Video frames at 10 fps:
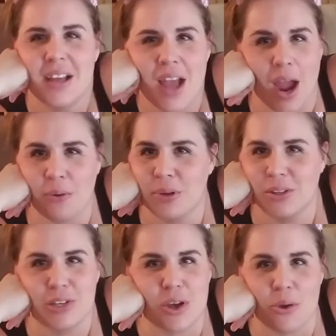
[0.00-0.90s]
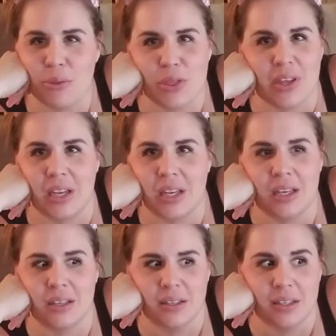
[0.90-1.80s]
I really don't think
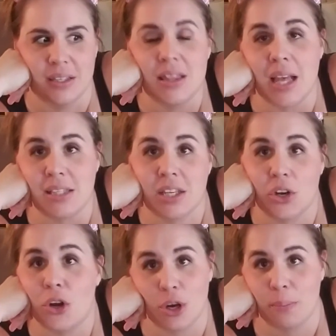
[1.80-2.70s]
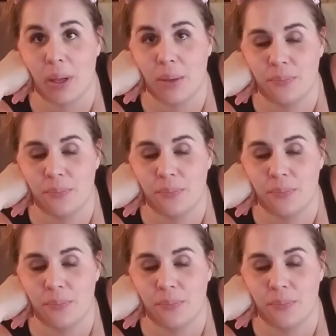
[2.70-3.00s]
that's going to hurt me.